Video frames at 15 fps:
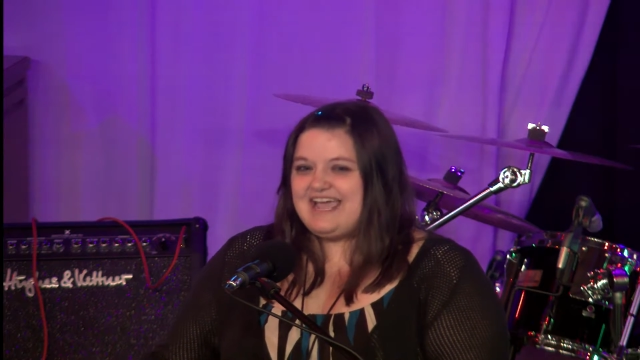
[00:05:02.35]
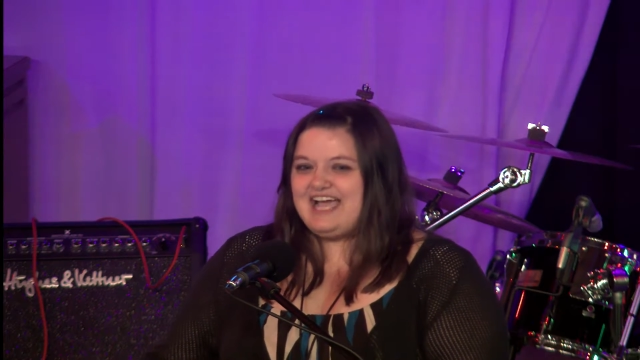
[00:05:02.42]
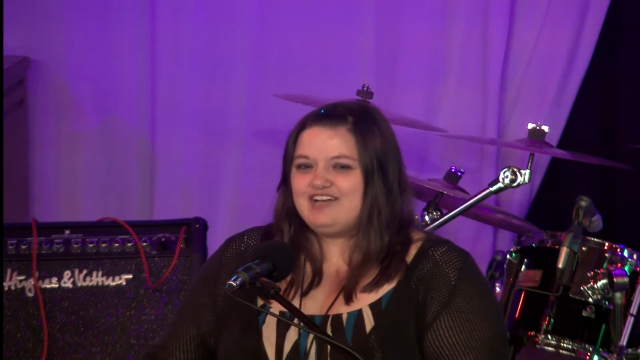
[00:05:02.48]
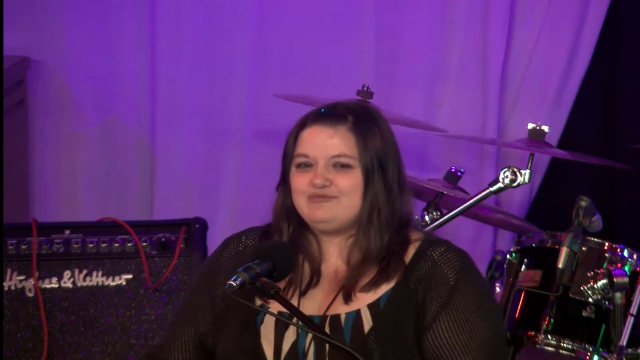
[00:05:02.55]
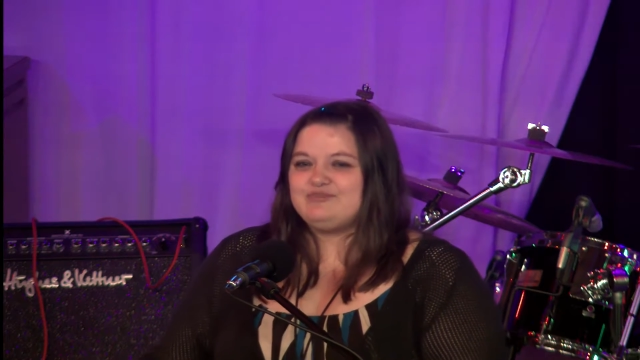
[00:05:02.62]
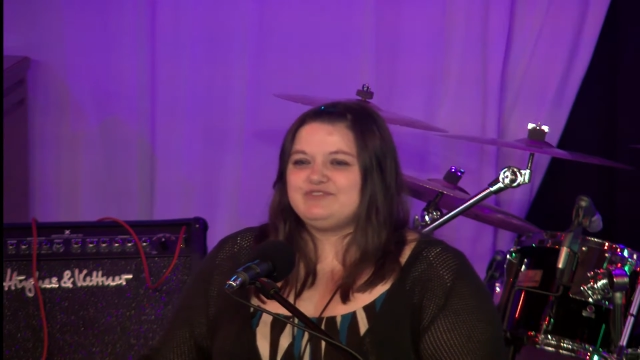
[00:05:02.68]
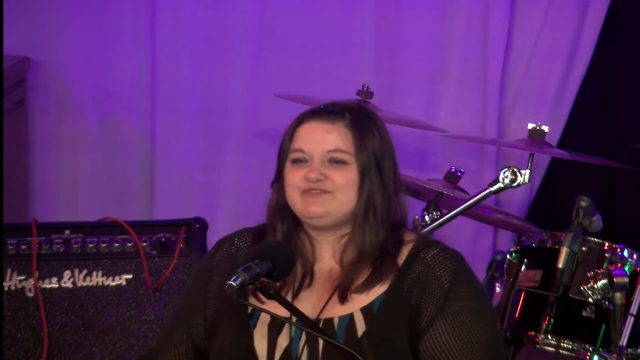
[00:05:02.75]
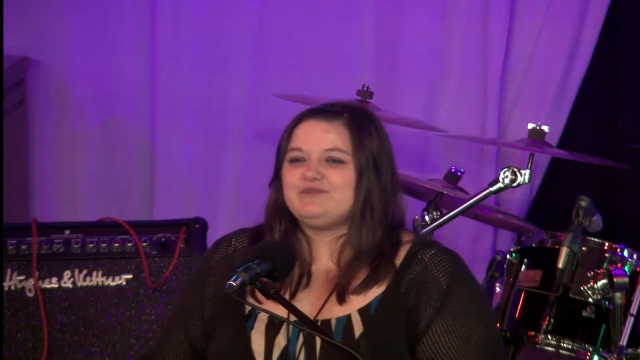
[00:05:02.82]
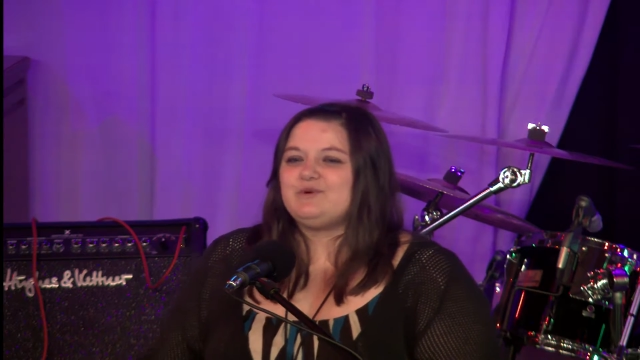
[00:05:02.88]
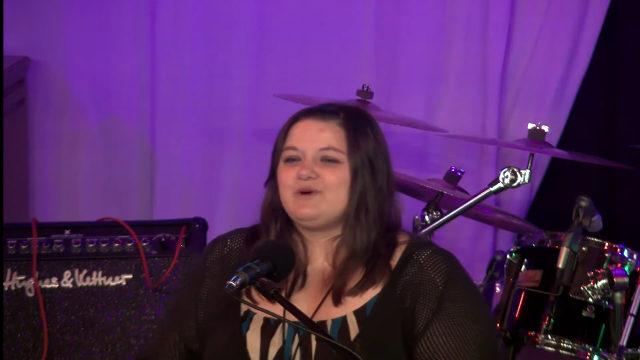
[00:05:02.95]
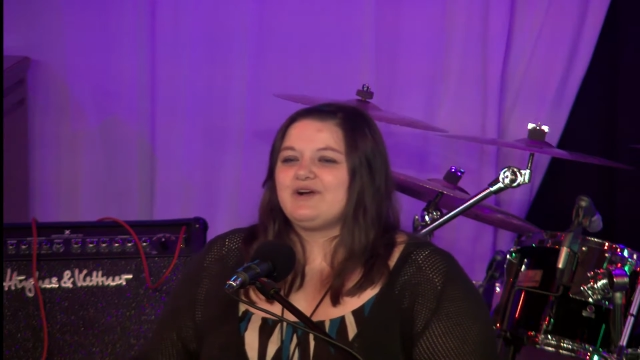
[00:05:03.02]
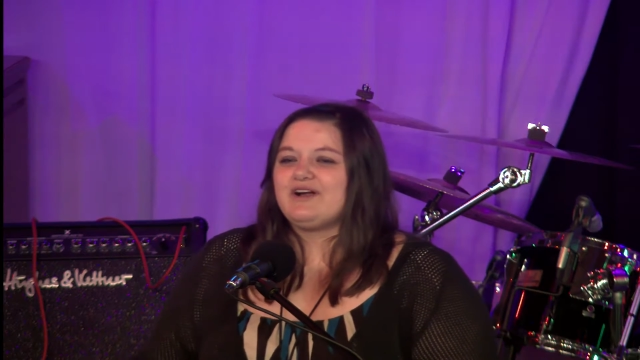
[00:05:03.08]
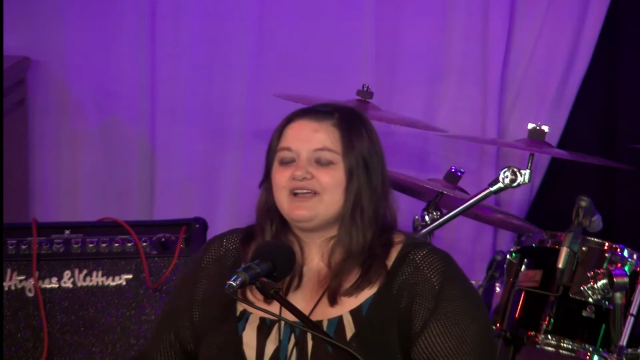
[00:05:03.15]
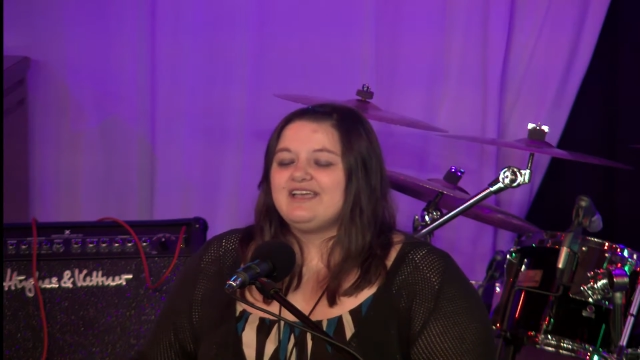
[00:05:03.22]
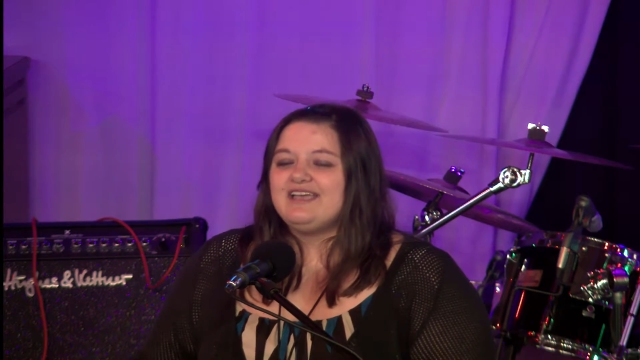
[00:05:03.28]
have
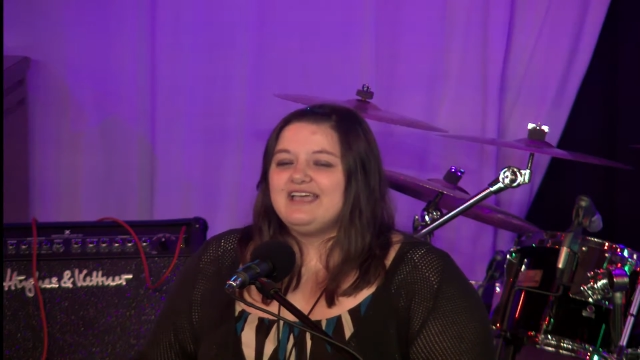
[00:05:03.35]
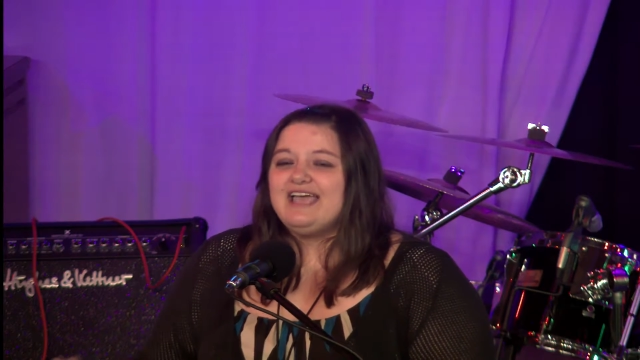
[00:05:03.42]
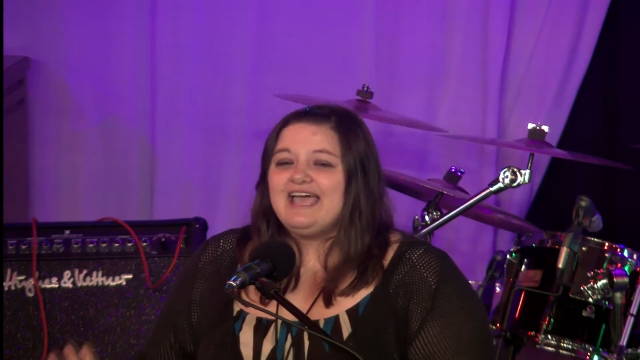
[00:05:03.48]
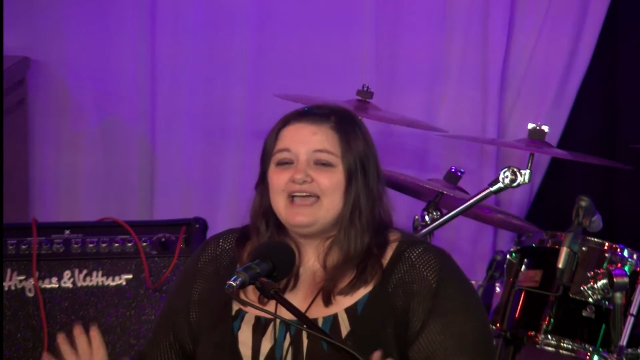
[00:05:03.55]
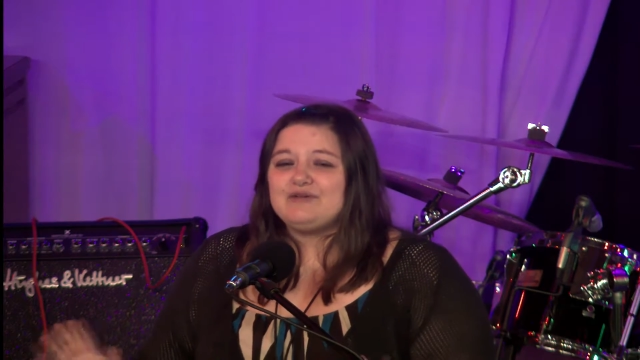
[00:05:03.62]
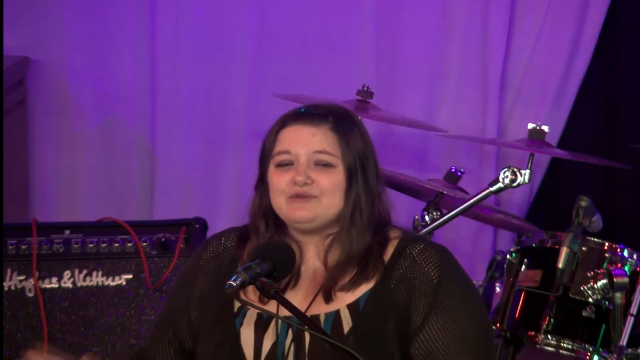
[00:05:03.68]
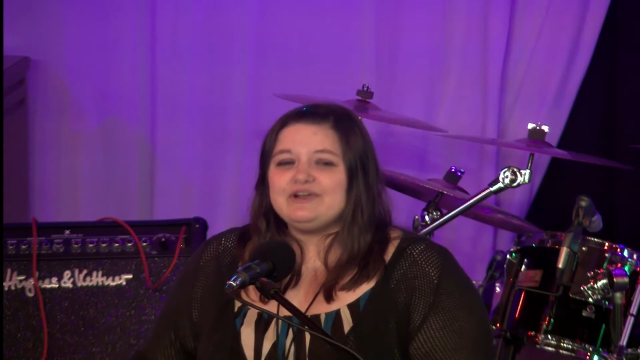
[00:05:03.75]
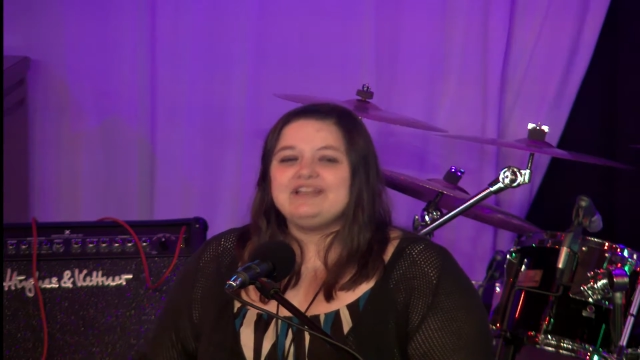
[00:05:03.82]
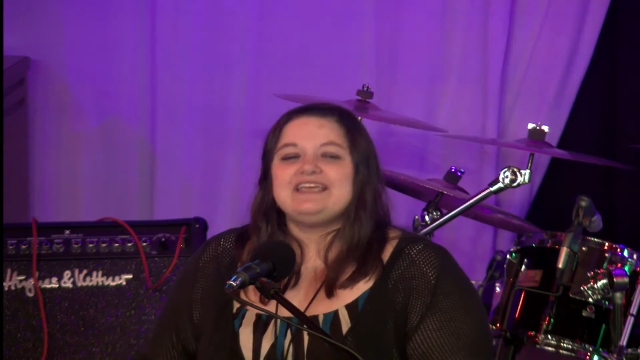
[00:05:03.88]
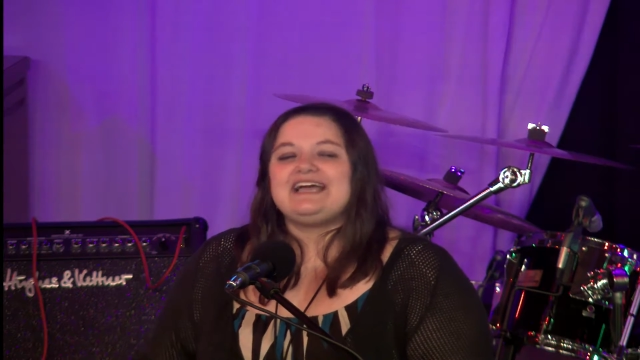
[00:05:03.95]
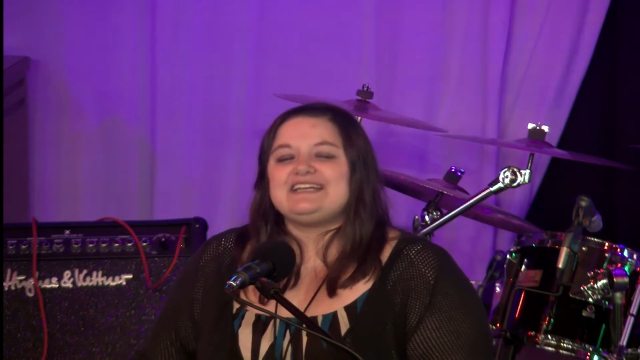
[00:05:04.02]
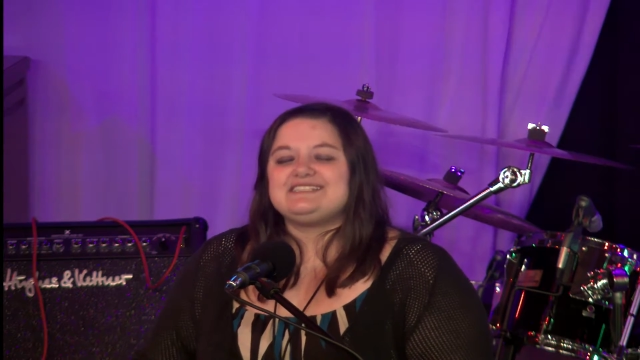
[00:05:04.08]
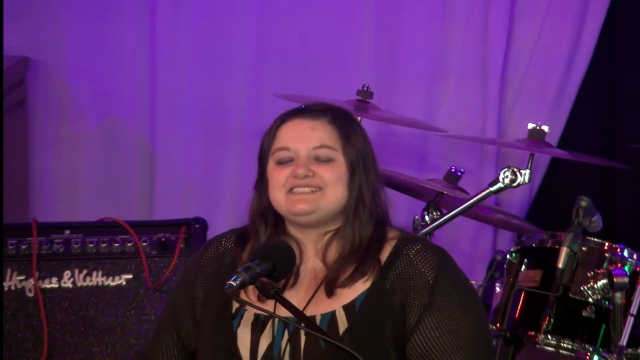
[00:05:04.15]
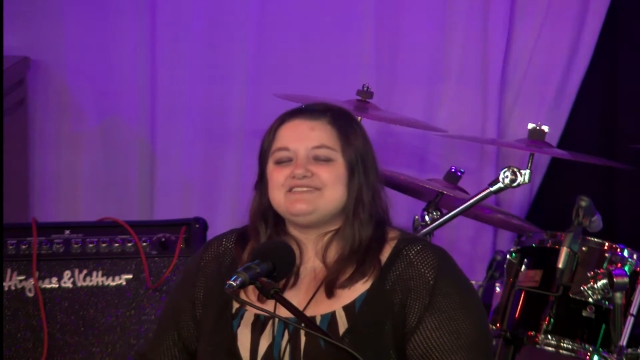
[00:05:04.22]
before. And really, I see